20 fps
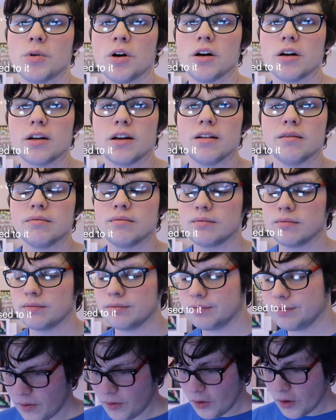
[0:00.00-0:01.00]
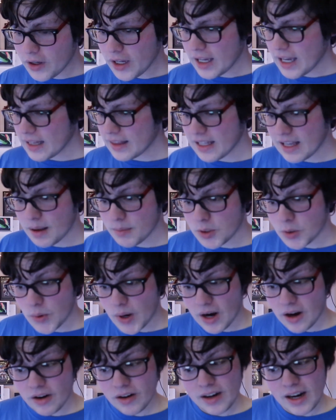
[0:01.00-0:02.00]
Bar again. Looking at the
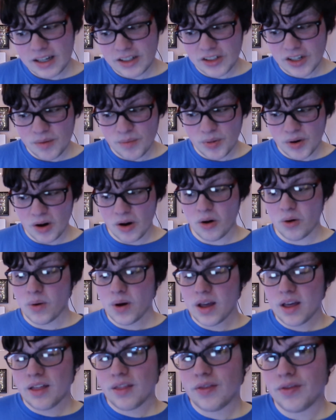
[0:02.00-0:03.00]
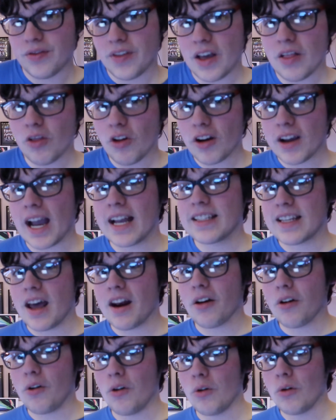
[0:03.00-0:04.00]
M2 Air and Next Gen Pro, they look
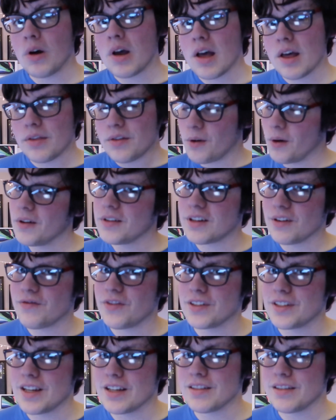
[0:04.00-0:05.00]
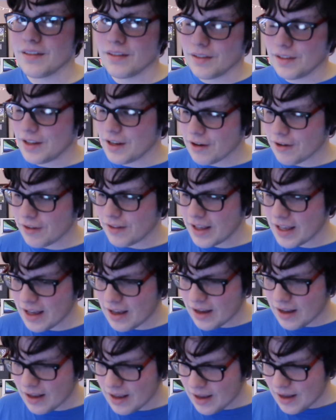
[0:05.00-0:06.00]
identical. The only difference is
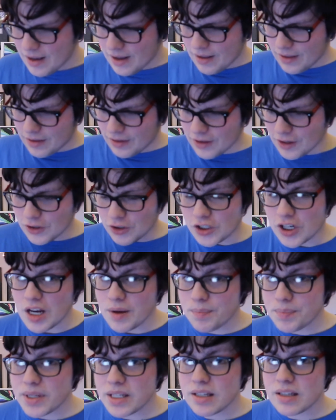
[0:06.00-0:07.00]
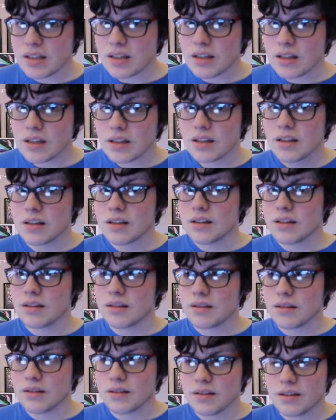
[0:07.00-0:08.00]
literally the chips
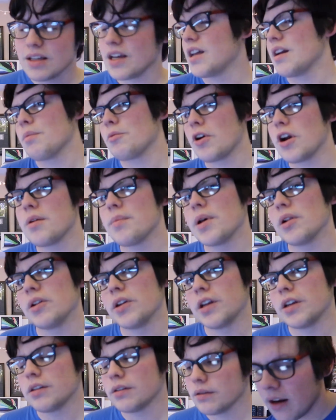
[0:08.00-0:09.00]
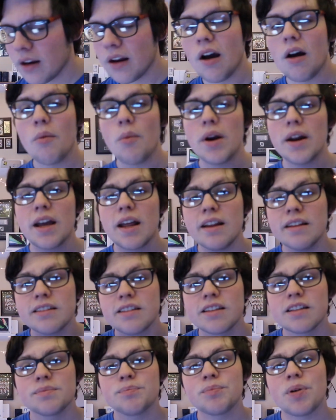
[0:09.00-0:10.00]
and upgradability. Now I want to get
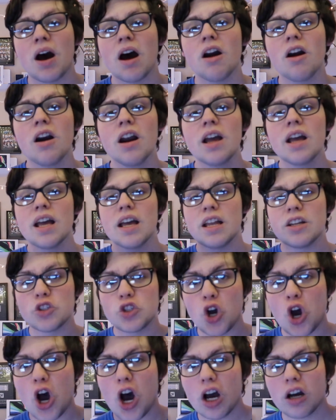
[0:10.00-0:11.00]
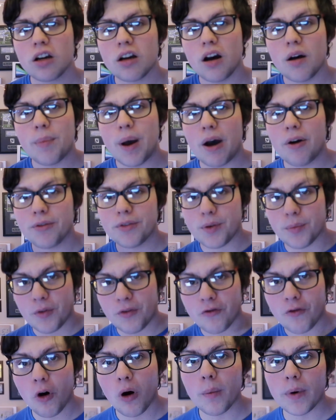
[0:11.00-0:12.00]
into this part and talk about the
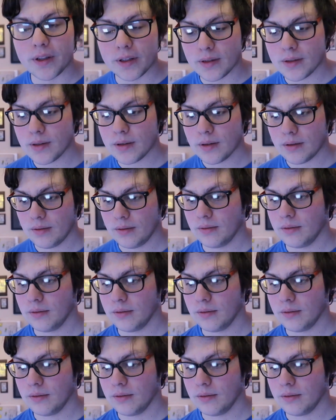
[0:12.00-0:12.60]
performance.